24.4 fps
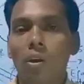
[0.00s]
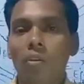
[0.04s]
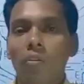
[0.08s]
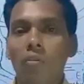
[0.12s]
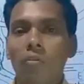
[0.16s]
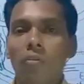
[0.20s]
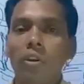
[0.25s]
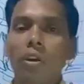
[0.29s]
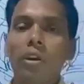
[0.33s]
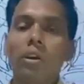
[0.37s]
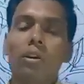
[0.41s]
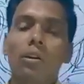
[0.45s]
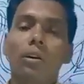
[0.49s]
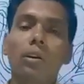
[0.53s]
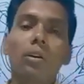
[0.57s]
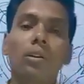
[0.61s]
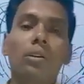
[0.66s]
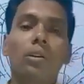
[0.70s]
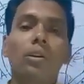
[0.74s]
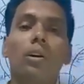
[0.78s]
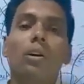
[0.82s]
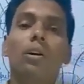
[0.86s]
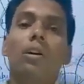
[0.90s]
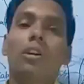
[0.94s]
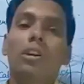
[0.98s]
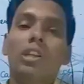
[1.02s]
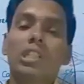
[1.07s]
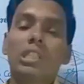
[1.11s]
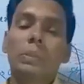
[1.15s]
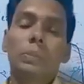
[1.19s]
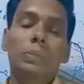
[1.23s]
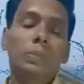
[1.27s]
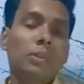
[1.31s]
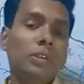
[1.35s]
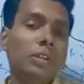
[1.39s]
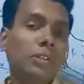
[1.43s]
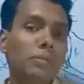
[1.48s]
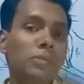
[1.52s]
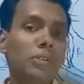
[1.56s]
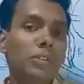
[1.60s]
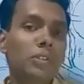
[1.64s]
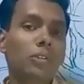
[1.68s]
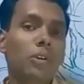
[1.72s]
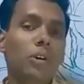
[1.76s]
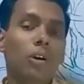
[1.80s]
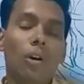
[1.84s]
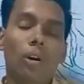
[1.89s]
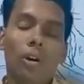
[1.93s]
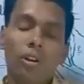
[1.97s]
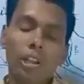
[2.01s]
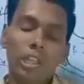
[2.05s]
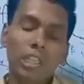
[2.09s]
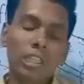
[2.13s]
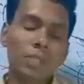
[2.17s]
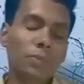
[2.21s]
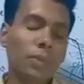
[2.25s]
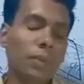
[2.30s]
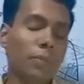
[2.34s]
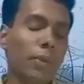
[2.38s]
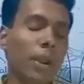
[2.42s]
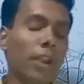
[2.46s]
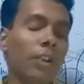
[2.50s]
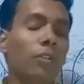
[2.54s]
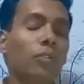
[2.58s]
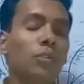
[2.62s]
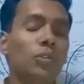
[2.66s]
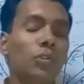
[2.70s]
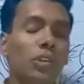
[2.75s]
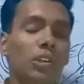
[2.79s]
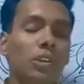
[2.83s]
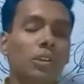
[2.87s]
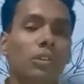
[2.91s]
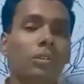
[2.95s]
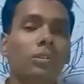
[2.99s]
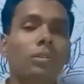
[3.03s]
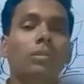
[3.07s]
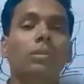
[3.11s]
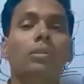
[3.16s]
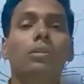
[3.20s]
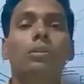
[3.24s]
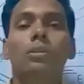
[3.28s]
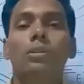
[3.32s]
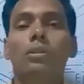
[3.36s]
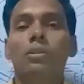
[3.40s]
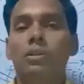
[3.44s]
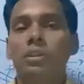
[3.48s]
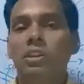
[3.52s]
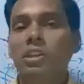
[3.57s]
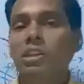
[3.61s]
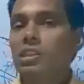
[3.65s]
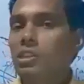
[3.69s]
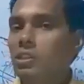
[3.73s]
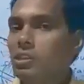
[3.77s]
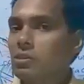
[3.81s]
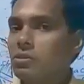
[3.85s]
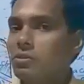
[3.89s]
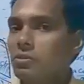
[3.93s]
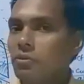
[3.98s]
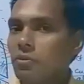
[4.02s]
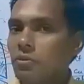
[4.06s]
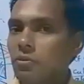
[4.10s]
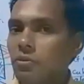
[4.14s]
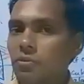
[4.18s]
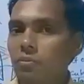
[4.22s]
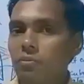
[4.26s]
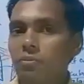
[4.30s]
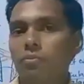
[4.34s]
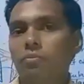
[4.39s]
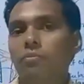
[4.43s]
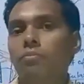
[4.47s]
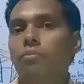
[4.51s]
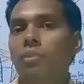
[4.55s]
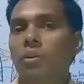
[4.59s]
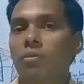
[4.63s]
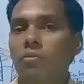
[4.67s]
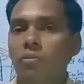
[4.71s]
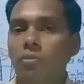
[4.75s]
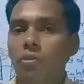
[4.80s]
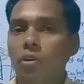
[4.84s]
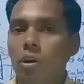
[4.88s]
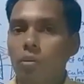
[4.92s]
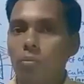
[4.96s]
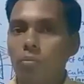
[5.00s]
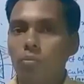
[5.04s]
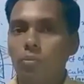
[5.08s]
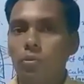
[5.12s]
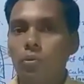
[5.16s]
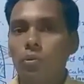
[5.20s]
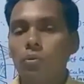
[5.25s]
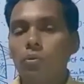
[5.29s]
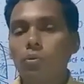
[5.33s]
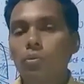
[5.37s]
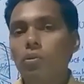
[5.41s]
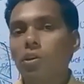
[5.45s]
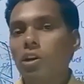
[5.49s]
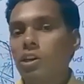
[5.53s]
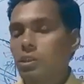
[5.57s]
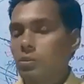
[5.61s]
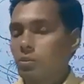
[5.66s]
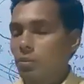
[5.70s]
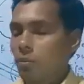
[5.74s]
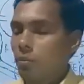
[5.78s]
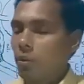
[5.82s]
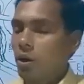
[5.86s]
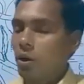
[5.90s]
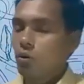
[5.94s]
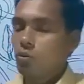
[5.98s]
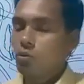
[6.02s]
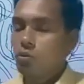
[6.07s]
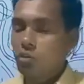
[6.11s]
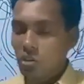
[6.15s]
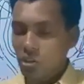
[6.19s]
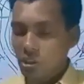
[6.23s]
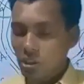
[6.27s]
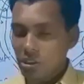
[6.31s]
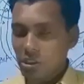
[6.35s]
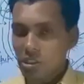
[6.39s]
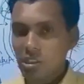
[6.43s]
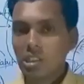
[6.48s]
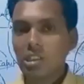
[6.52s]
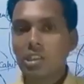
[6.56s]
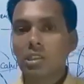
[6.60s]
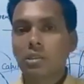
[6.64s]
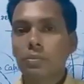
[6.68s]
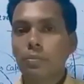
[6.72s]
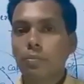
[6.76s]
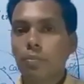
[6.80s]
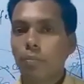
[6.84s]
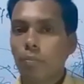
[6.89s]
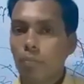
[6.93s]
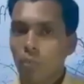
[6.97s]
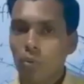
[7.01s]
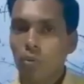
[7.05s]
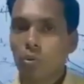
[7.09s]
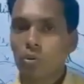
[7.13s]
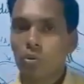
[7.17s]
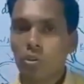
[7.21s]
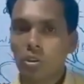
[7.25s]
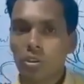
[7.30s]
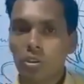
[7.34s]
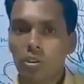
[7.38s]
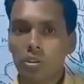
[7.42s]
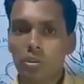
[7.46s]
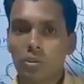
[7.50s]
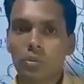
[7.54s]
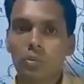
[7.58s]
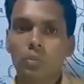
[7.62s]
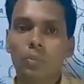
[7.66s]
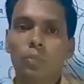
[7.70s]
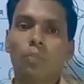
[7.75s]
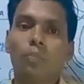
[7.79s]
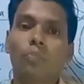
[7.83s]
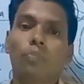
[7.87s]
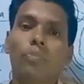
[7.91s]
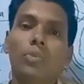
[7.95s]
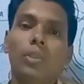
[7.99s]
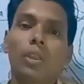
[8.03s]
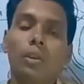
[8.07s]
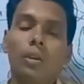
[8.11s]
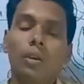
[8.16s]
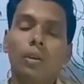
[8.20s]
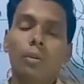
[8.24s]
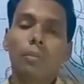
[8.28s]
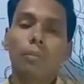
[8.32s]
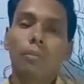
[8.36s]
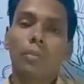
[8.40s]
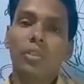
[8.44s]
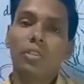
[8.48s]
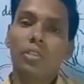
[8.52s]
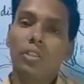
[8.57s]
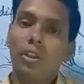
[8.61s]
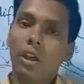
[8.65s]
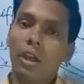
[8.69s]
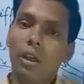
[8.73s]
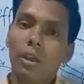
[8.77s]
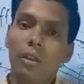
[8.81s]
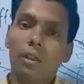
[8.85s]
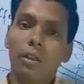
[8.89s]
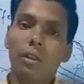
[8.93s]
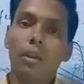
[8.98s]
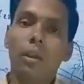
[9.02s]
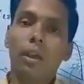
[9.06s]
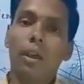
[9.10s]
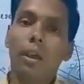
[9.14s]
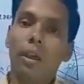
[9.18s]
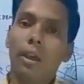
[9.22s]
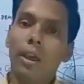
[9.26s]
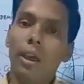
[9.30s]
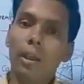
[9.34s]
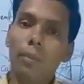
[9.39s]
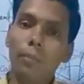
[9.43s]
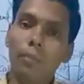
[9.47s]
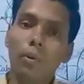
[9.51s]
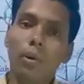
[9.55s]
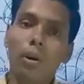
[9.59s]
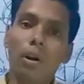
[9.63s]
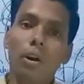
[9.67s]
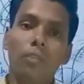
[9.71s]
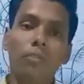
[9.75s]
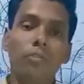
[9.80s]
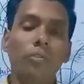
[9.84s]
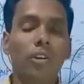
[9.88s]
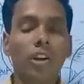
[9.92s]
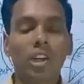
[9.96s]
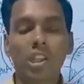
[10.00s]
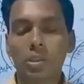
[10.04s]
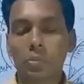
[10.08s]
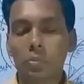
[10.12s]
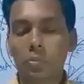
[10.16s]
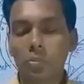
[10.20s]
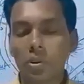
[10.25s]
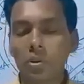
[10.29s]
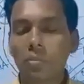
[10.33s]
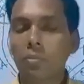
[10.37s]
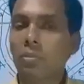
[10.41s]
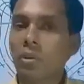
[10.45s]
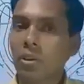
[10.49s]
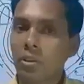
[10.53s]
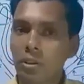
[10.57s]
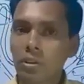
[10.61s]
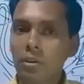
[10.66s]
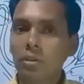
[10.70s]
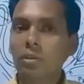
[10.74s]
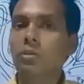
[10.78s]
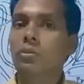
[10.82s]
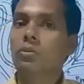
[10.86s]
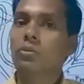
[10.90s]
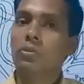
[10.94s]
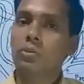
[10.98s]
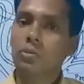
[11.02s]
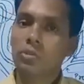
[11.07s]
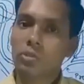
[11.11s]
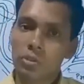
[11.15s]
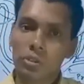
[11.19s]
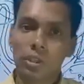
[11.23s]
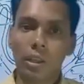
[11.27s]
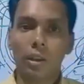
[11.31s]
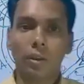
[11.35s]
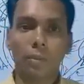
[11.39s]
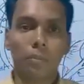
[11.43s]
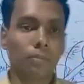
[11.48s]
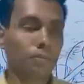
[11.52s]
where a sperms or a spermatogen does perform through a spermatogenesis process with the help of a sperm mother cell.